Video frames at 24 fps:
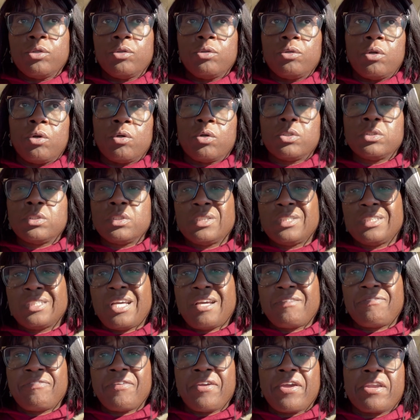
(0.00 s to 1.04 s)
you know, because it's
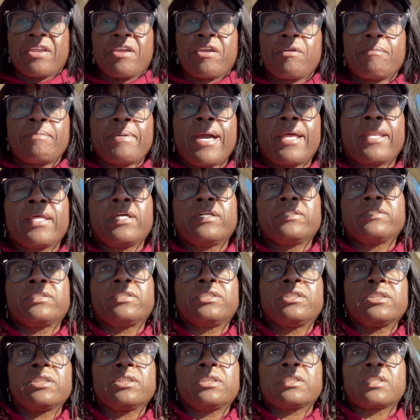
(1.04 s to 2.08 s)
not fair to everybody else
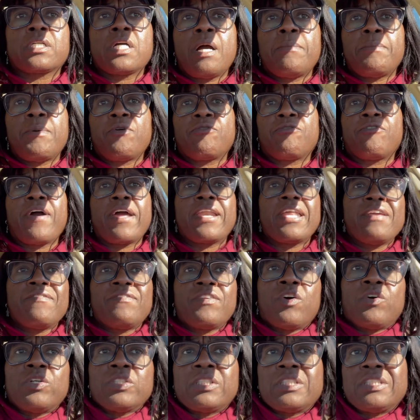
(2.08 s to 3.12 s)
to just come on Friday.
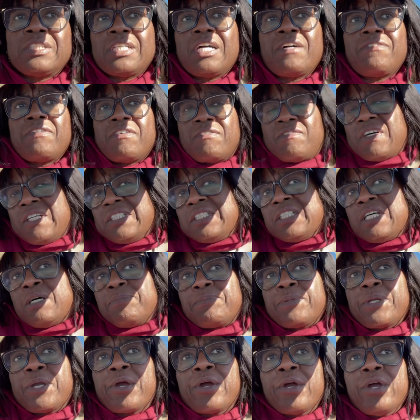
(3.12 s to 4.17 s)
Even though it's enough of us
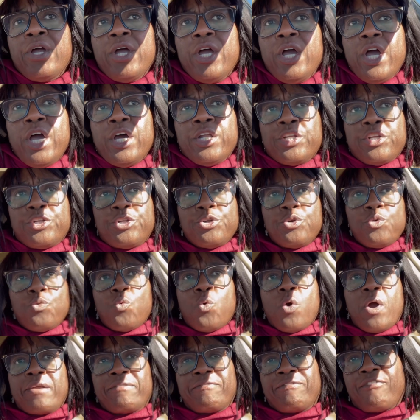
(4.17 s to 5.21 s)
up there to do
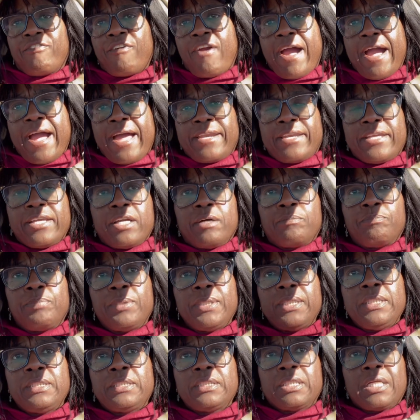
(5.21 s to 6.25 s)
one Friday
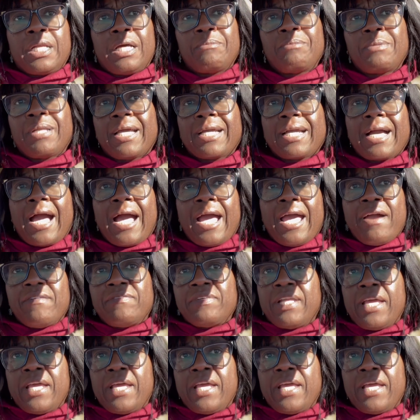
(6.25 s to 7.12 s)
apiece. And I'm like, I haven't